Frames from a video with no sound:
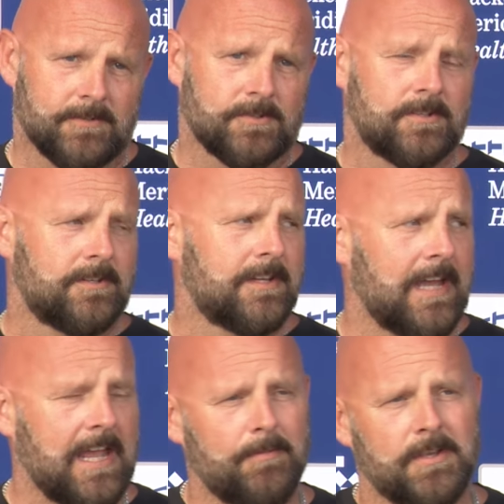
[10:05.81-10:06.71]
understood the
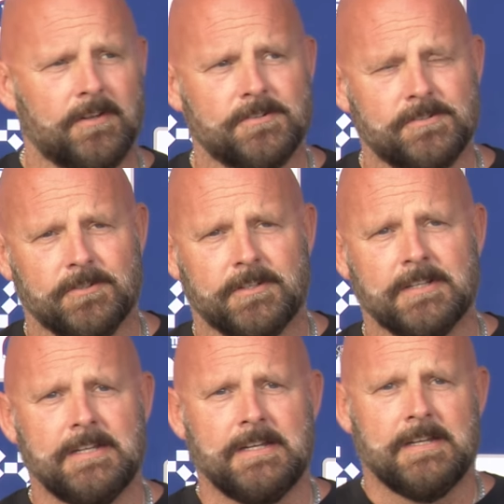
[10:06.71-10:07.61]
game. He understood
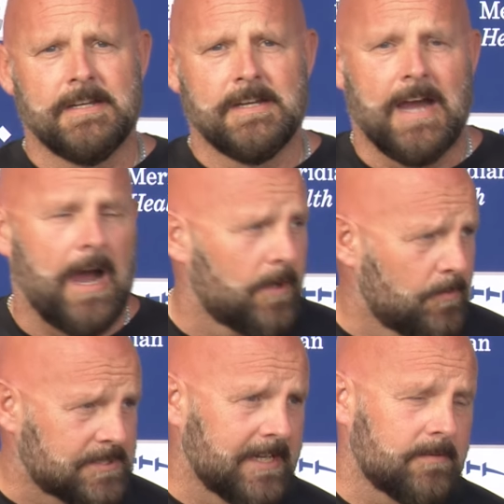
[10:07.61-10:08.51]
how he
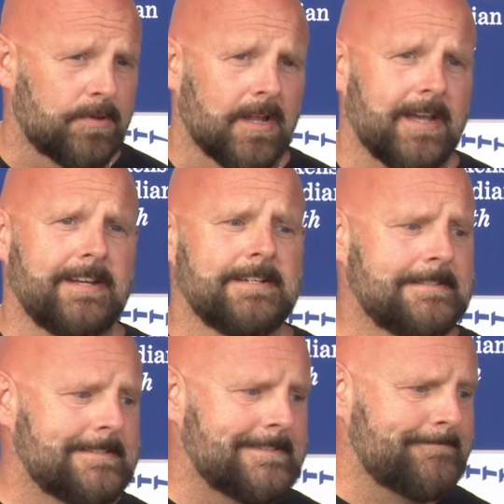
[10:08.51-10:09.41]
was getting played.
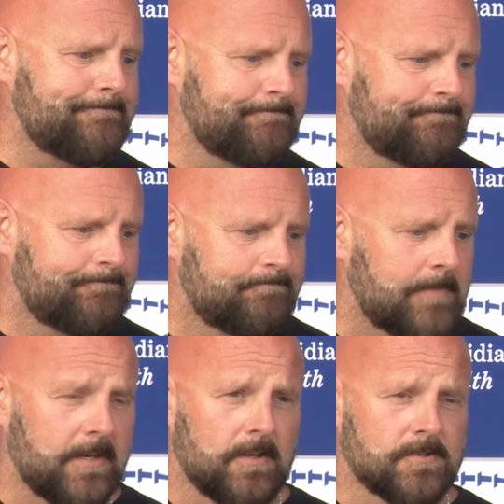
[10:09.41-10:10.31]

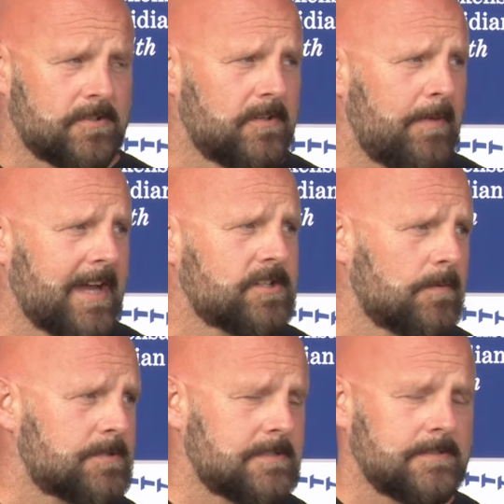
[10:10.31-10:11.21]
And he understood the
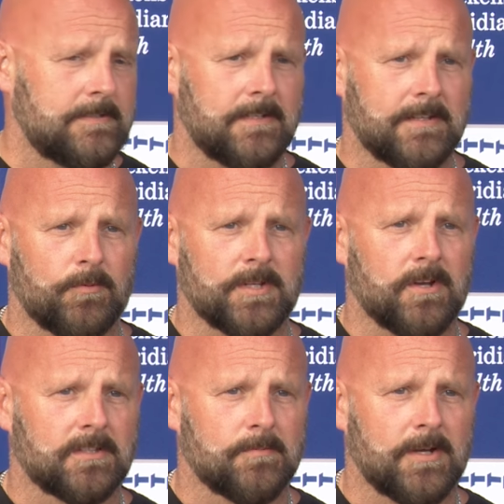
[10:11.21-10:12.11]
matchups that we
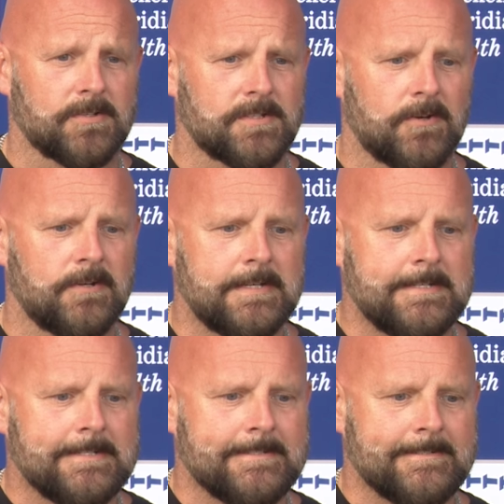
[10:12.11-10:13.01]
talked about. So,
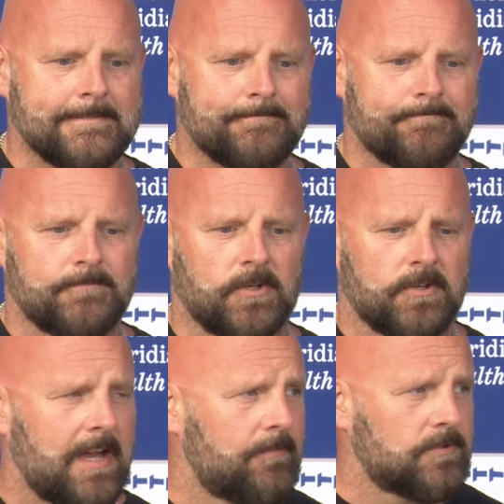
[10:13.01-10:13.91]
you know,
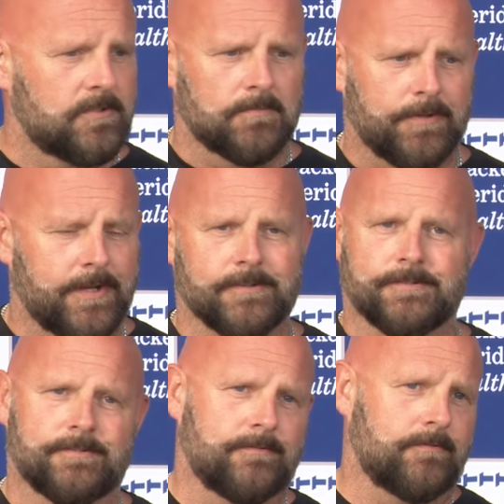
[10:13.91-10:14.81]
you have those good
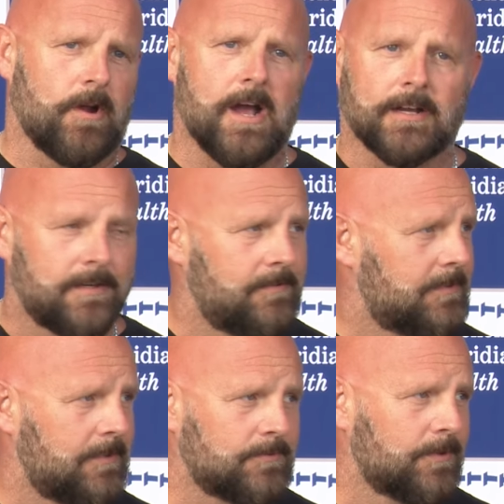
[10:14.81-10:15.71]
players. Gronk,
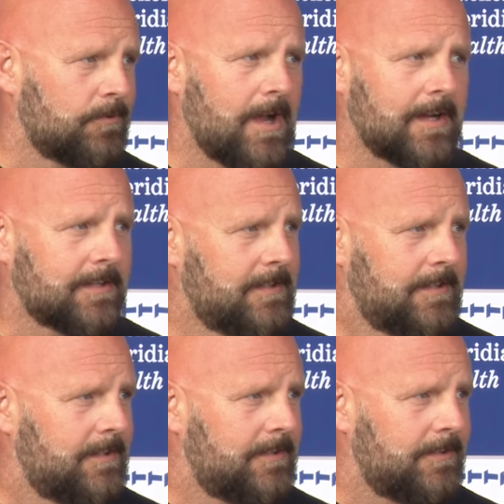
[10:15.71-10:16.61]
when I was with Gronk,
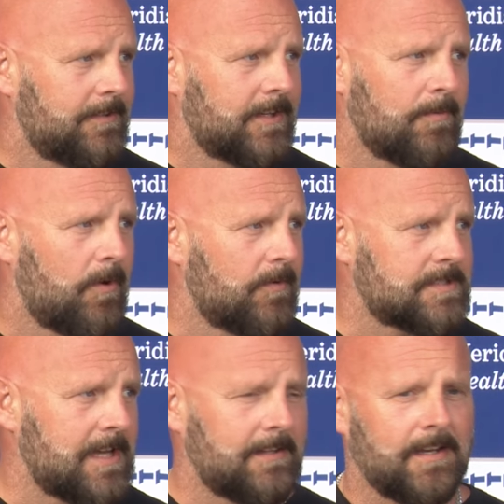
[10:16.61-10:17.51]
you know, they come over the
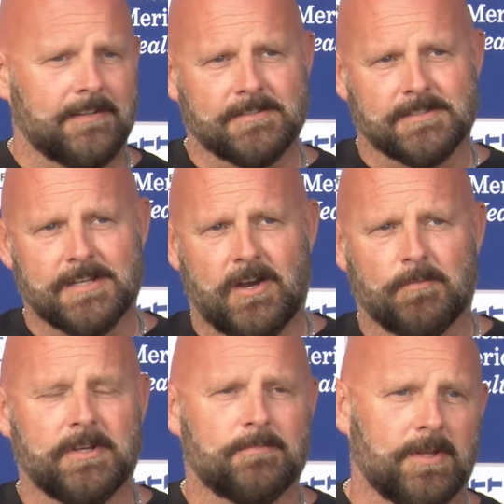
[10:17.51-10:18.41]
sideline. This is how
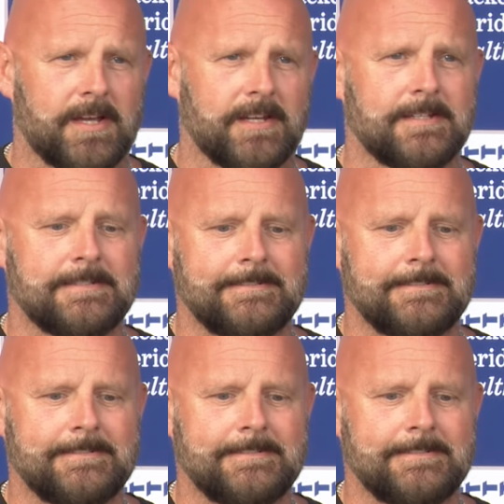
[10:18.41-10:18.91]
I'm getting played.